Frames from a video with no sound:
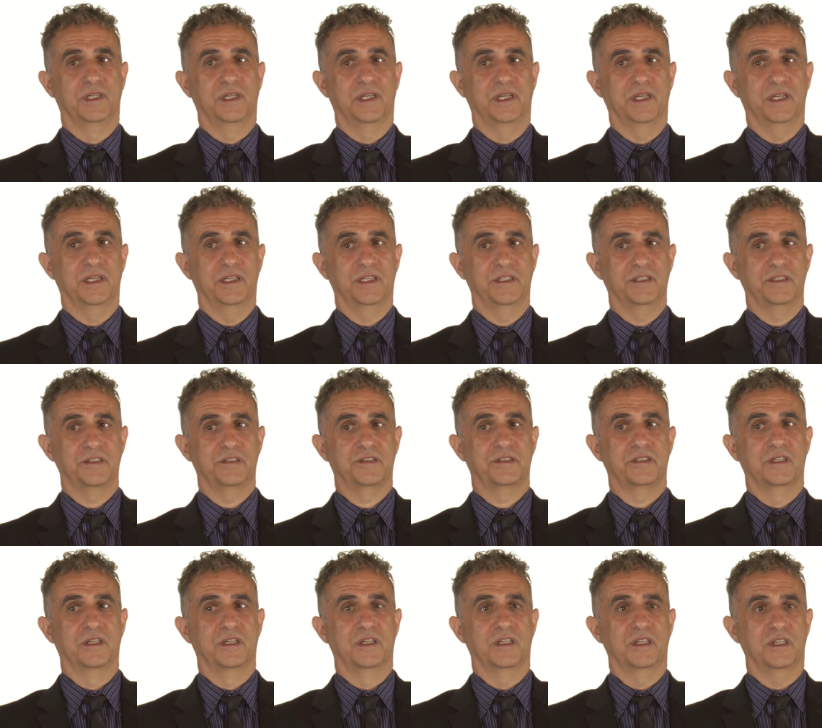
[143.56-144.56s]
is
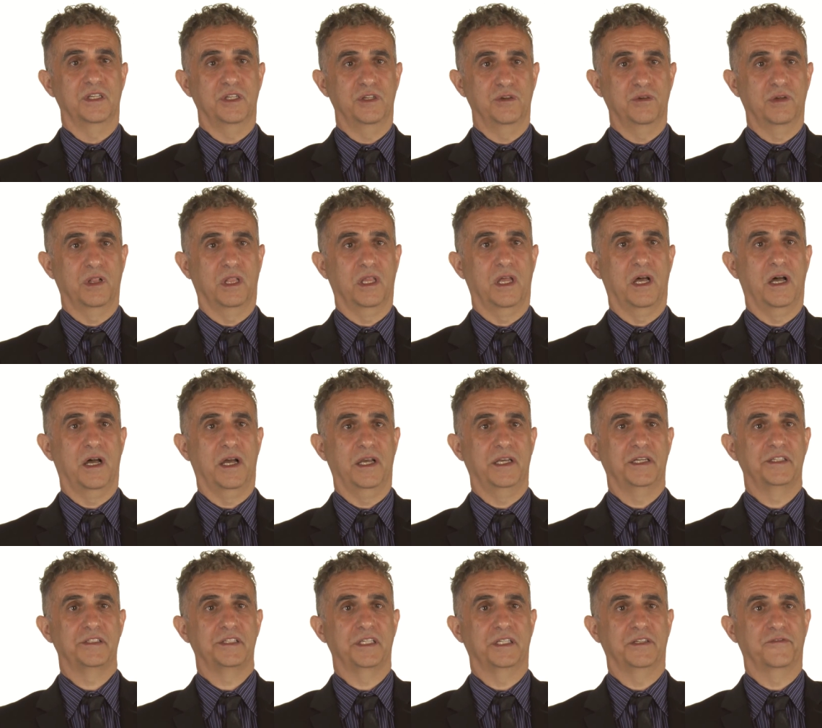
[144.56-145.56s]

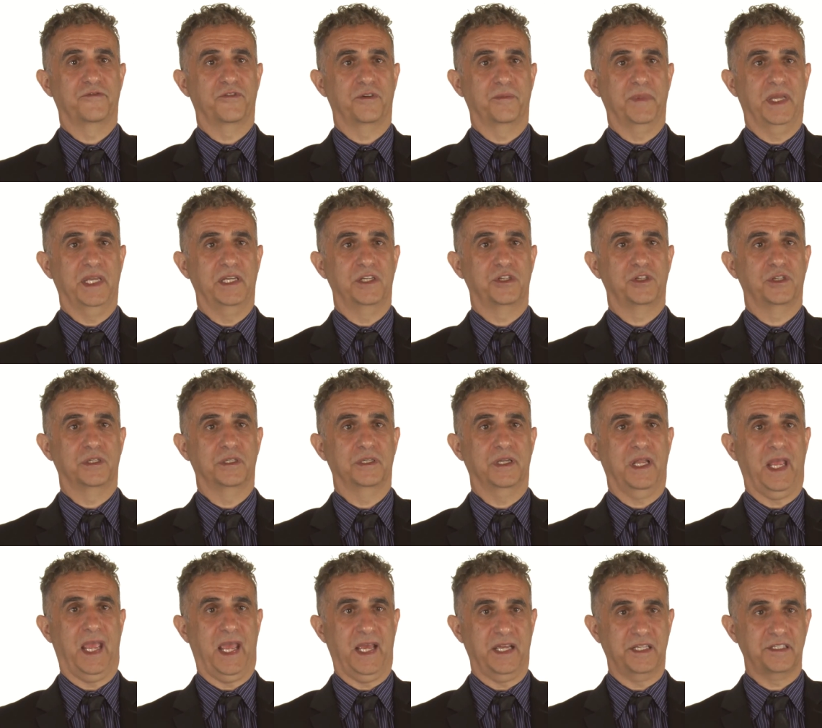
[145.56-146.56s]
utilize
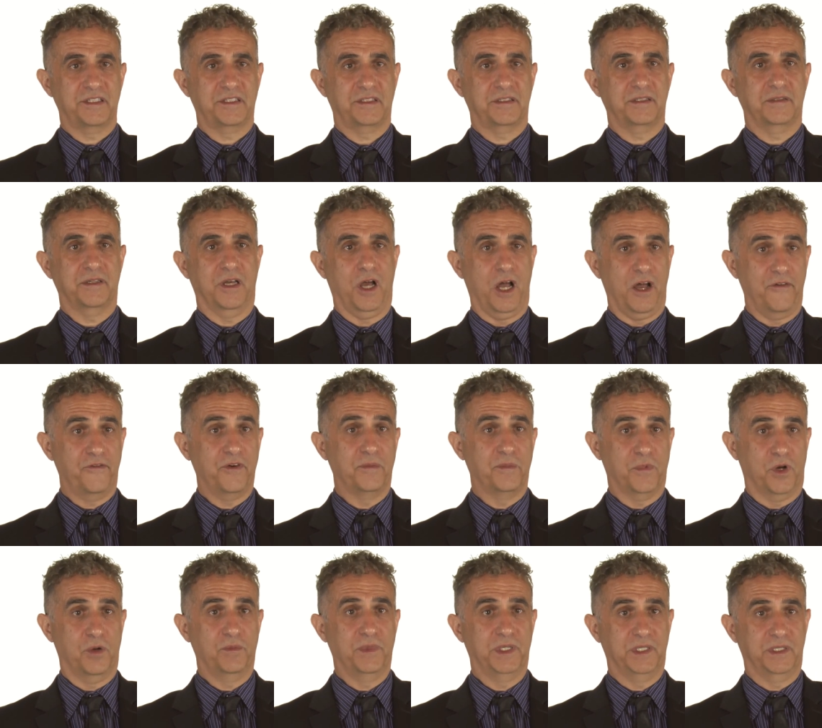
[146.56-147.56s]
information as of a
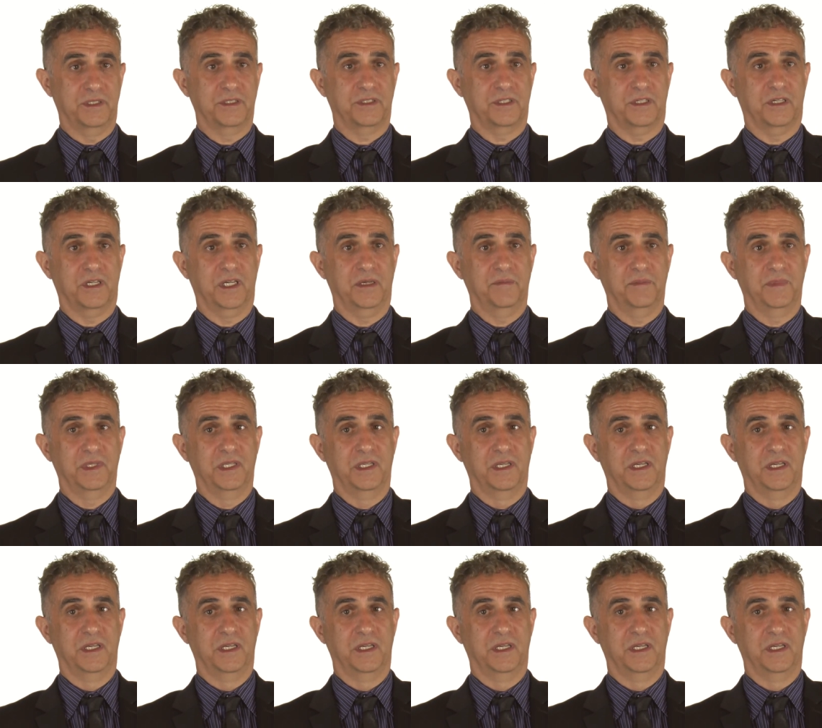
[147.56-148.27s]
moment in time